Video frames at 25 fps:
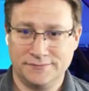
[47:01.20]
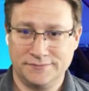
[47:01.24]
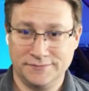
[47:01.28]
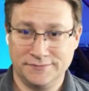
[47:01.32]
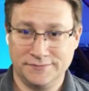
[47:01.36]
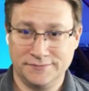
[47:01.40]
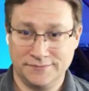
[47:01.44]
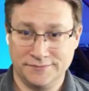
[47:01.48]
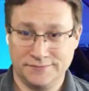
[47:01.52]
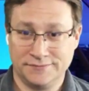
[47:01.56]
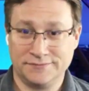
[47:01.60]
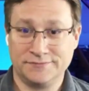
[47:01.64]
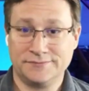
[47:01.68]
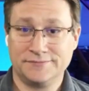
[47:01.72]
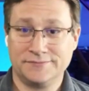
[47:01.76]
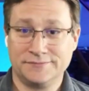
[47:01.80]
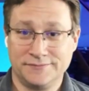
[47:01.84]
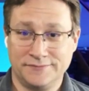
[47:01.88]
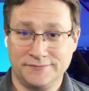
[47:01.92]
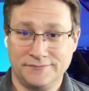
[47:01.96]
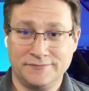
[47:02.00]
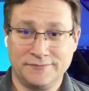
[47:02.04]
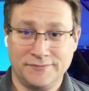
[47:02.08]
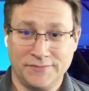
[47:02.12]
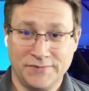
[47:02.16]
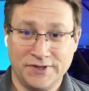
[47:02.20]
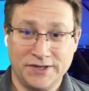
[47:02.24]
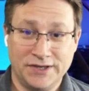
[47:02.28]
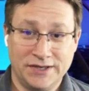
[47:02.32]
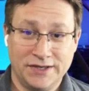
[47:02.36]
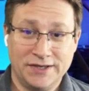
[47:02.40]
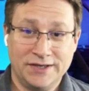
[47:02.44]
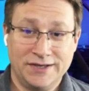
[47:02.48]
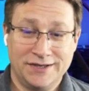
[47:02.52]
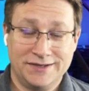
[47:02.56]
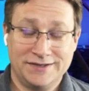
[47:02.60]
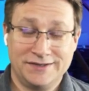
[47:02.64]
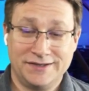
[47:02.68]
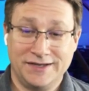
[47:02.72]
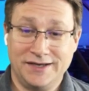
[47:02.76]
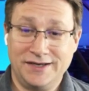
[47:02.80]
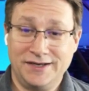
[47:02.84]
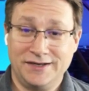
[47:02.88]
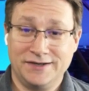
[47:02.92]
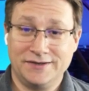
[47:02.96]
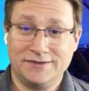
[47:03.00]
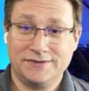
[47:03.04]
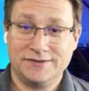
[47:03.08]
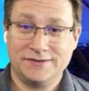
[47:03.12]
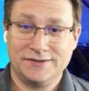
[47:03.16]
Mm-hmm. Yeah.
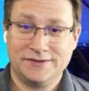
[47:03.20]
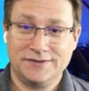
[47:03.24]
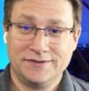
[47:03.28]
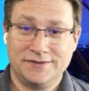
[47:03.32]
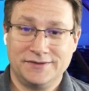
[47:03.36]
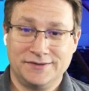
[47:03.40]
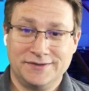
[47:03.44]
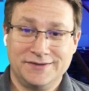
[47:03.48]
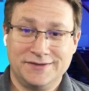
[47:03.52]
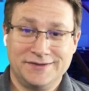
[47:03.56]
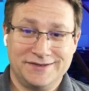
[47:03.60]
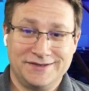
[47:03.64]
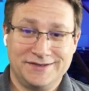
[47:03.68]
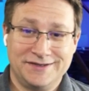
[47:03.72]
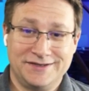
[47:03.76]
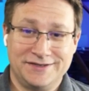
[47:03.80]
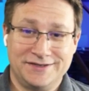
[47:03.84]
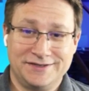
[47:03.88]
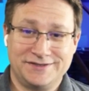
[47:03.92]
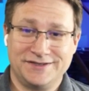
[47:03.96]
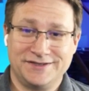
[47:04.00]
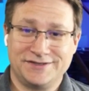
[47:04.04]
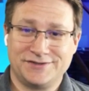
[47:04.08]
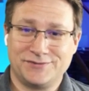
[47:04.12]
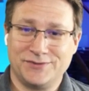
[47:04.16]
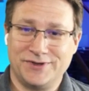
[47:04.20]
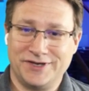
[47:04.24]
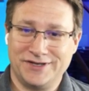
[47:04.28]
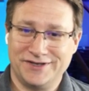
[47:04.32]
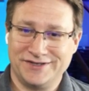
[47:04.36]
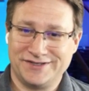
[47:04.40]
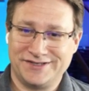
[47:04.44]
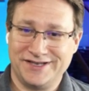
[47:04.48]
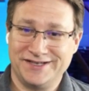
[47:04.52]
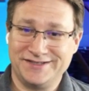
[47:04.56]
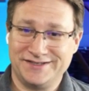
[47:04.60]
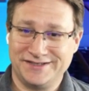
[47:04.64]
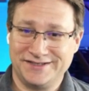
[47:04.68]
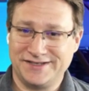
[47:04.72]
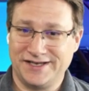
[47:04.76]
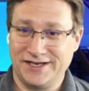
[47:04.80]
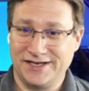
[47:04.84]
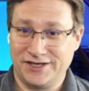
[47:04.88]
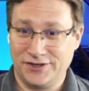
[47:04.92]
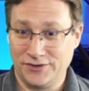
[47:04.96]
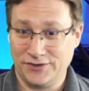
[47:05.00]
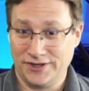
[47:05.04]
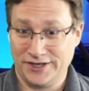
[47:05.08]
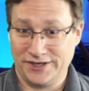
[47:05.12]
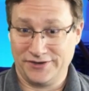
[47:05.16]
You know, it's just one of those things. It's
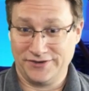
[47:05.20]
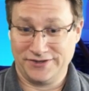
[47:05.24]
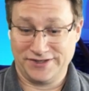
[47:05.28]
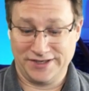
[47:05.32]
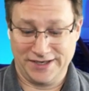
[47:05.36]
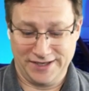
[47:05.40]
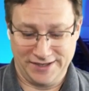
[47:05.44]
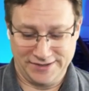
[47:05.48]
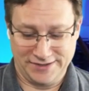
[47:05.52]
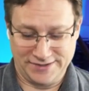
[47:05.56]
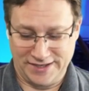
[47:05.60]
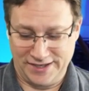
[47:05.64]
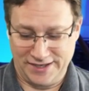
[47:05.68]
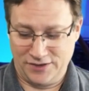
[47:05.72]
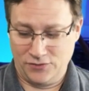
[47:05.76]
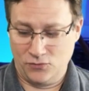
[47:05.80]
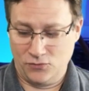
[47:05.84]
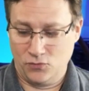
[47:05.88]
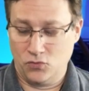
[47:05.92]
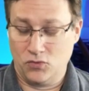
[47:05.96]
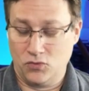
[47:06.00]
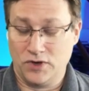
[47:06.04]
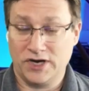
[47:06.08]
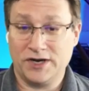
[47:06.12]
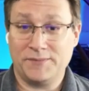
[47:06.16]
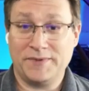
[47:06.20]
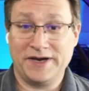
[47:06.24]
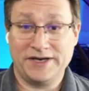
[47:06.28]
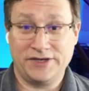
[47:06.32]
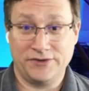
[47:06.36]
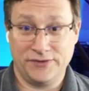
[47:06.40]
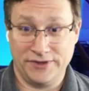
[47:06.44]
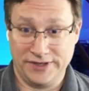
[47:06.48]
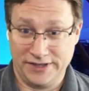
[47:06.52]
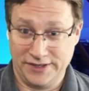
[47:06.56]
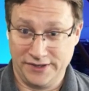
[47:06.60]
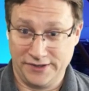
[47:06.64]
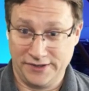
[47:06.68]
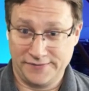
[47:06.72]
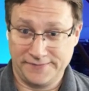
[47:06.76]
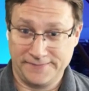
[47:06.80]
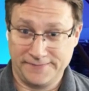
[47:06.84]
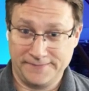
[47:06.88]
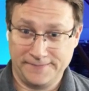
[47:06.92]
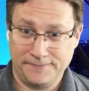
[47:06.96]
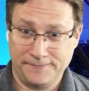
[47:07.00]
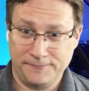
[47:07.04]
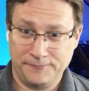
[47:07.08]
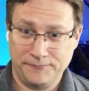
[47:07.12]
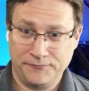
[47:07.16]
like, like you're saying, it's like, What am I doing here?
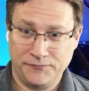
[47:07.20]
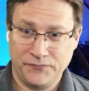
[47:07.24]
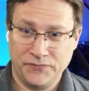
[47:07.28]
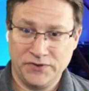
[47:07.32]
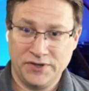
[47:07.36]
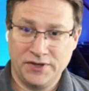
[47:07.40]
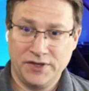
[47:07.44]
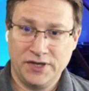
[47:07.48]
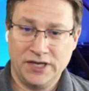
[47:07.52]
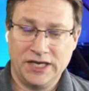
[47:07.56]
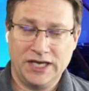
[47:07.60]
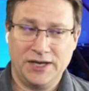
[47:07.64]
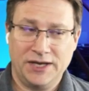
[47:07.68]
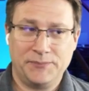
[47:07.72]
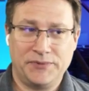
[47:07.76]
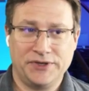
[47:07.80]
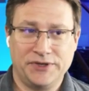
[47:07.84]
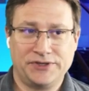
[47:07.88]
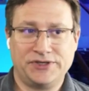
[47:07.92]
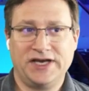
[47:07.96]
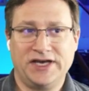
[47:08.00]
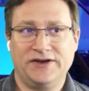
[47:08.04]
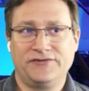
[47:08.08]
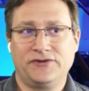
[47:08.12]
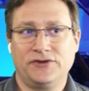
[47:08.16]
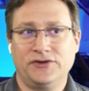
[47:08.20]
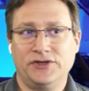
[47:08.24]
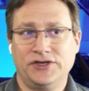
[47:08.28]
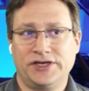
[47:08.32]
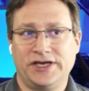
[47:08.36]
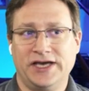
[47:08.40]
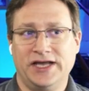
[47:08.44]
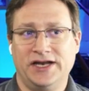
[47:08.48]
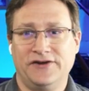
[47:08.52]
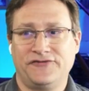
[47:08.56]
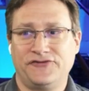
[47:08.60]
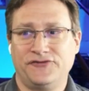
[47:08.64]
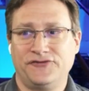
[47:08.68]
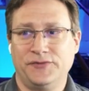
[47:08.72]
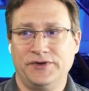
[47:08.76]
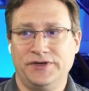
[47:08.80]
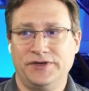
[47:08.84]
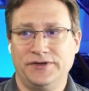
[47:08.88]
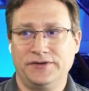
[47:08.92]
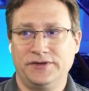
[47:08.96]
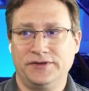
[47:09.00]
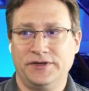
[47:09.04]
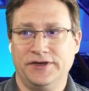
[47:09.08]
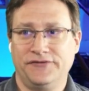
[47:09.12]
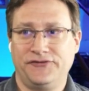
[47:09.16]
But you have to look at it from a,
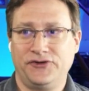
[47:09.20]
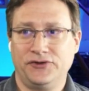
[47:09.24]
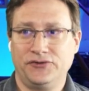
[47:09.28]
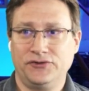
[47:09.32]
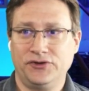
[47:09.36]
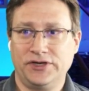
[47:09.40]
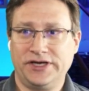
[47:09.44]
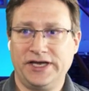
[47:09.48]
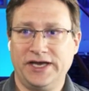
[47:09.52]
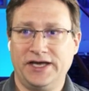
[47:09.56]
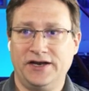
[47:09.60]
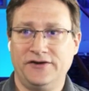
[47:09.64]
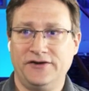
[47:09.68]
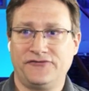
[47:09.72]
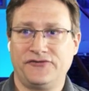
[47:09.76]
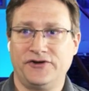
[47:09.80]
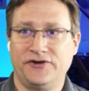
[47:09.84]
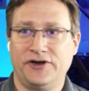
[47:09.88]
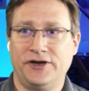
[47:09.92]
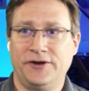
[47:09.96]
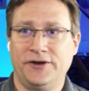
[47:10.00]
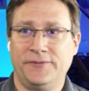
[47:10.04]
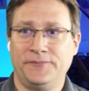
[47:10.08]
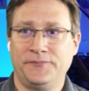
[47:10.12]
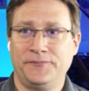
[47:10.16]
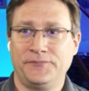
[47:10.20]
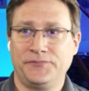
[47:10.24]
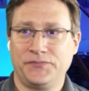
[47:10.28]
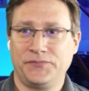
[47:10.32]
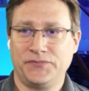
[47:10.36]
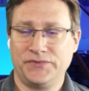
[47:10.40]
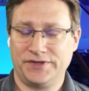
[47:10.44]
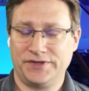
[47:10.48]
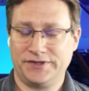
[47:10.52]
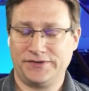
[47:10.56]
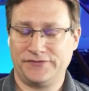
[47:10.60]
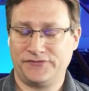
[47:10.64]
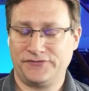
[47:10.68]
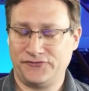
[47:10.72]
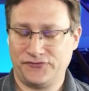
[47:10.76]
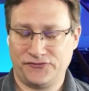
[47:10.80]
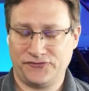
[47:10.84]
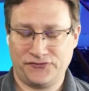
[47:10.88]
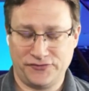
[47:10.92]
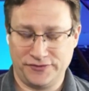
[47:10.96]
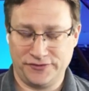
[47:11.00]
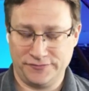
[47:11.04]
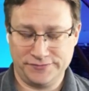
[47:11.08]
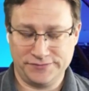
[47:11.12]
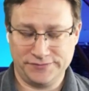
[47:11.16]
if you look at it from,
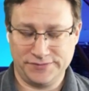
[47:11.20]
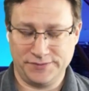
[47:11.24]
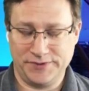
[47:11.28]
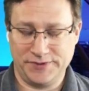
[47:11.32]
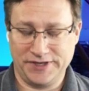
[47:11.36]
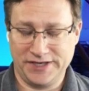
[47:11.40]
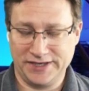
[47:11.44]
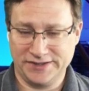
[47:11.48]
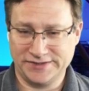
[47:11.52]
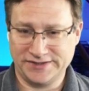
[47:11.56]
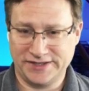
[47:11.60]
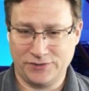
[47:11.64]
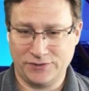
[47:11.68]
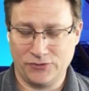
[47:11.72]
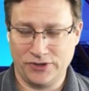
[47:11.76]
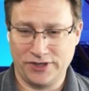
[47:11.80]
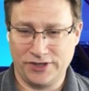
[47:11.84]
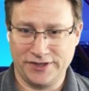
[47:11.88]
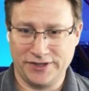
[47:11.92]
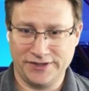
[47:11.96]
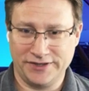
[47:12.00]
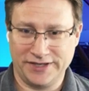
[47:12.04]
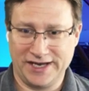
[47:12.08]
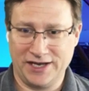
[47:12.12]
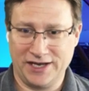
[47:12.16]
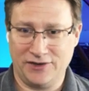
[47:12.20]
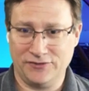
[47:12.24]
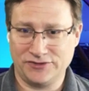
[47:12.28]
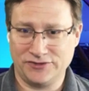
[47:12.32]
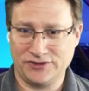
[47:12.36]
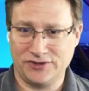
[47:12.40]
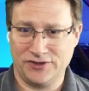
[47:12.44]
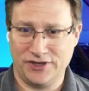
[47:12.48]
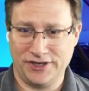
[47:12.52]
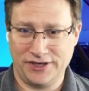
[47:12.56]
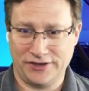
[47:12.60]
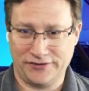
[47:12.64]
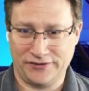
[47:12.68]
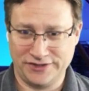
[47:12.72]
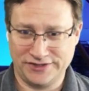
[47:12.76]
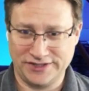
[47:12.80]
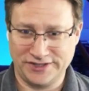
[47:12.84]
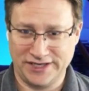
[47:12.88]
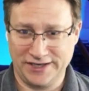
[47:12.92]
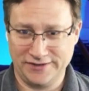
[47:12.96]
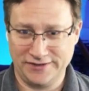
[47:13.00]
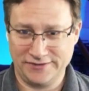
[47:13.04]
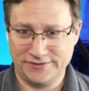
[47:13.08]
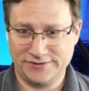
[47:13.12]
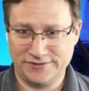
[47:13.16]
for because I work in the council on the other
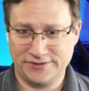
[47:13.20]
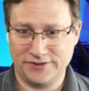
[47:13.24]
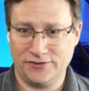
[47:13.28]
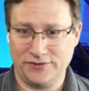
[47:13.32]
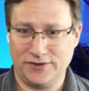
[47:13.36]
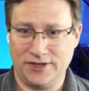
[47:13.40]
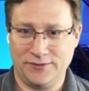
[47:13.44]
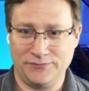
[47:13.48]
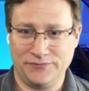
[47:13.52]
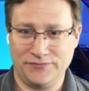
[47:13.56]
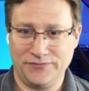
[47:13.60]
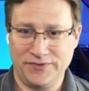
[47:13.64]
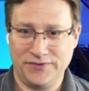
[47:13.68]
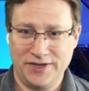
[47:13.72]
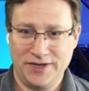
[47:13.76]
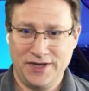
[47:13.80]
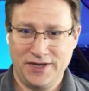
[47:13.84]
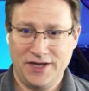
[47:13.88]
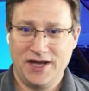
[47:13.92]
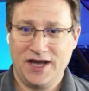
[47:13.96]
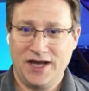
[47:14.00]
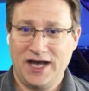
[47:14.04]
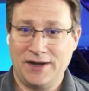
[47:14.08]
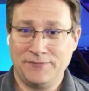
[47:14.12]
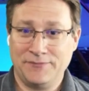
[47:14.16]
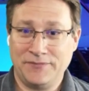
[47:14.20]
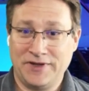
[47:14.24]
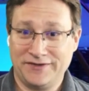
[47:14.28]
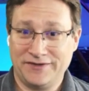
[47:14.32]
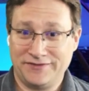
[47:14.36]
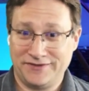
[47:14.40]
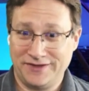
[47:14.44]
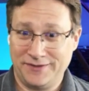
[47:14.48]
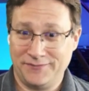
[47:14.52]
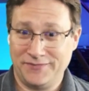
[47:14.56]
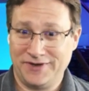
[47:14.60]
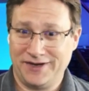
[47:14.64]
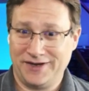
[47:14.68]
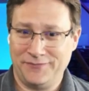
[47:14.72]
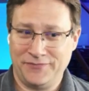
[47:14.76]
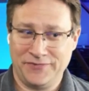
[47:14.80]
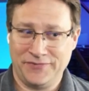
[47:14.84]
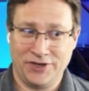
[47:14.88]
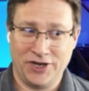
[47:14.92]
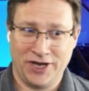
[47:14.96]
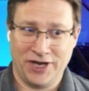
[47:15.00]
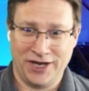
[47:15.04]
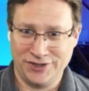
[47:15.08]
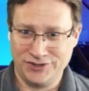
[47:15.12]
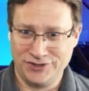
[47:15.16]
side. So I'm I'm not in the, I'm the
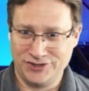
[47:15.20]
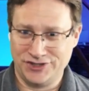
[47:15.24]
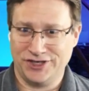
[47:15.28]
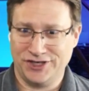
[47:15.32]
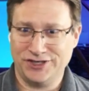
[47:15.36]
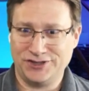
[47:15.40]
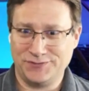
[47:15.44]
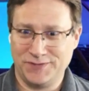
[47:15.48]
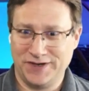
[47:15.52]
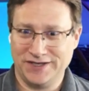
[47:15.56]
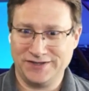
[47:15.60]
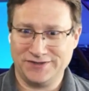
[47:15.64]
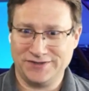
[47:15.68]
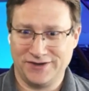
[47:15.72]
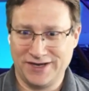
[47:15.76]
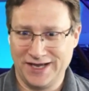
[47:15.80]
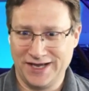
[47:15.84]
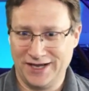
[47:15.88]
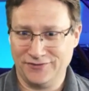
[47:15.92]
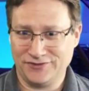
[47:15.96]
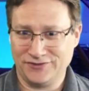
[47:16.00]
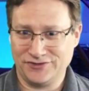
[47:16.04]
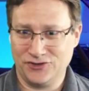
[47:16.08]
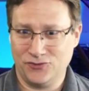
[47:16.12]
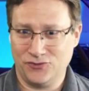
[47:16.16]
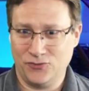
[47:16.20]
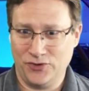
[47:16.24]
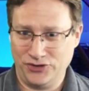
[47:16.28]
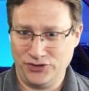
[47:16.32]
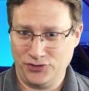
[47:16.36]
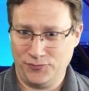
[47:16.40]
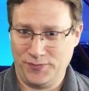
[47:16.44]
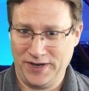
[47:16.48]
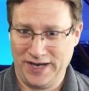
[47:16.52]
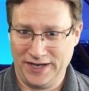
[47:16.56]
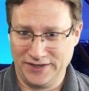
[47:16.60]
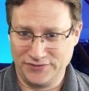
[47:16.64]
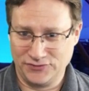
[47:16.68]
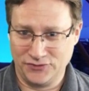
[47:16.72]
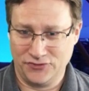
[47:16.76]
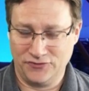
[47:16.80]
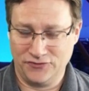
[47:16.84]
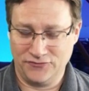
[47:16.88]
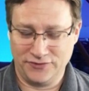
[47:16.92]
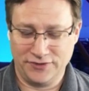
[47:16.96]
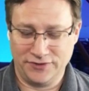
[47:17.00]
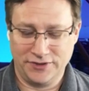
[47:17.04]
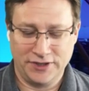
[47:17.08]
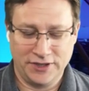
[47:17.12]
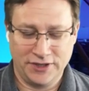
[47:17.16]
non-judgmental council when you pass
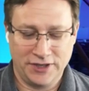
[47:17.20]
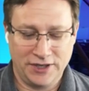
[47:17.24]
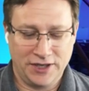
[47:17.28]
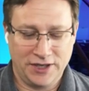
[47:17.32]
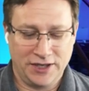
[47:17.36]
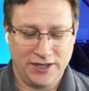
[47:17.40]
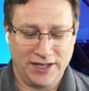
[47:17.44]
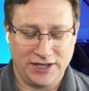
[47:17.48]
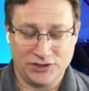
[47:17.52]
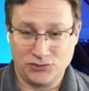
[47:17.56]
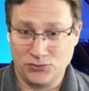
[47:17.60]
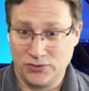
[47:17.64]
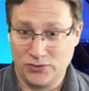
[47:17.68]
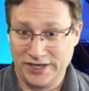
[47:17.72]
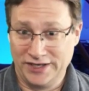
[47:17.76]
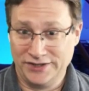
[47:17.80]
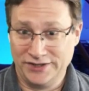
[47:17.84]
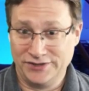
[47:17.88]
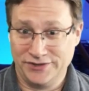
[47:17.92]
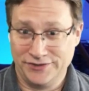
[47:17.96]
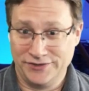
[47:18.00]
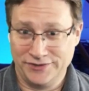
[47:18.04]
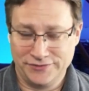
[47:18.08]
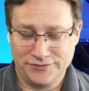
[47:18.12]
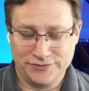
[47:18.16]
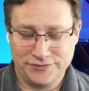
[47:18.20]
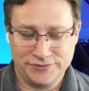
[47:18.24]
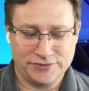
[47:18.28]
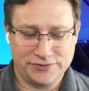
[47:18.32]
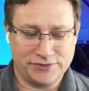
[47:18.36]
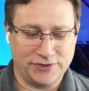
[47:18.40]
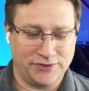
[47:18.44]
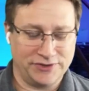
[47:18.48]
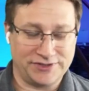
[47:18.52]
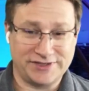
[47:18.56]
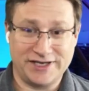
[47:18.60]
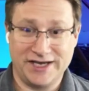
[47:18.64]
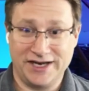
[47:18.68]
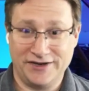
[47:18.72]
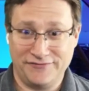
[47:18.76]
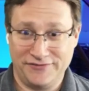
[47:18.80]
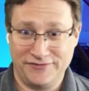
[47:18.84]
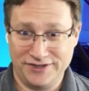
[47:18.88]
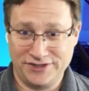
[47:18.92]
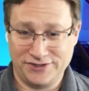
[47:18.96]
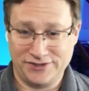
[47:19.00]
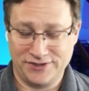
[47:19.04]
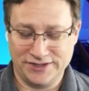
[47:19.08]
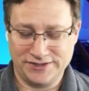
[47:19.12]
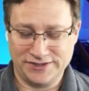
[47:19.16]
over. That's what I do. So it's kind of
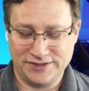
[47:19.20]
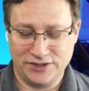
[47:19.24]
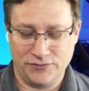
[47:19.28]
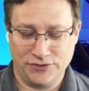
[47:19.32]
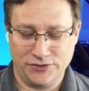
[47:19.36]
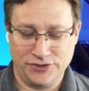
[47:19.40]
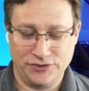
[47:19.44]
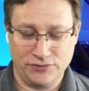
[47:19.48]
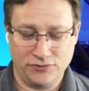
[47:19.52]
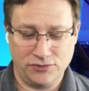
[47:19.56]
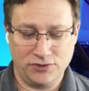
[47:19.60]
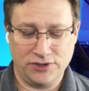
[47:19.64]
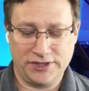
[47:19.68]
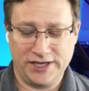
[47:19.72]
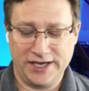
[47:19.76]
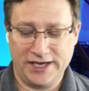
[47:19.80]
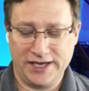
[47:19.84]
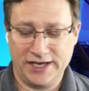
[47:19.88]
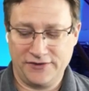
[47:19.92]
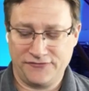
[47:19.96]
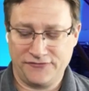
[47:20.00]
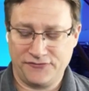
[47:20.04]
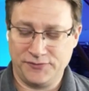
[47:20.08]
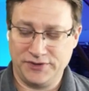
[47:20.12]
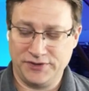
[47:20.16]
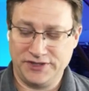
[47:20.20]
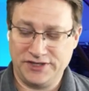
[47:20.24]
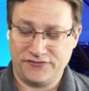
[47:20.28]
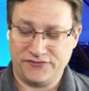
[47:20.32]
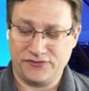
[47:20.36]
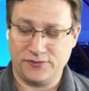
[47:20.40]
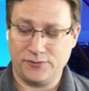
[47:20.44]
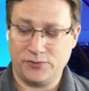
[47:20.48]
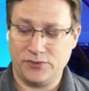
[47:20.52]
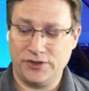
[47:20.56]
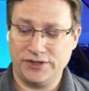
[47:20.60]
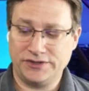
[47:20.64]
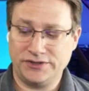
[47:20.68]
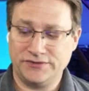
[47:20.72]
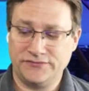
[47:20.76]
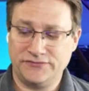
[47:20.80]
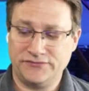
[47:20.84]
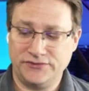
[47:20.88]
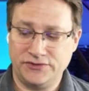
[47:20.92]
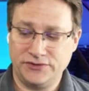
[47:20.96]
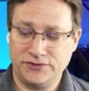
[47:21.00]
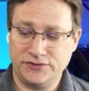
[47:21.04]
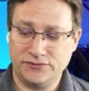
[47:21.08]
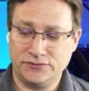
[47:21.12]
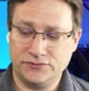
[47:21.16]
interesting when you look at it from a different point of
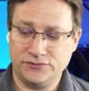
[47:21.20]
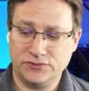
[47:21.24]
view.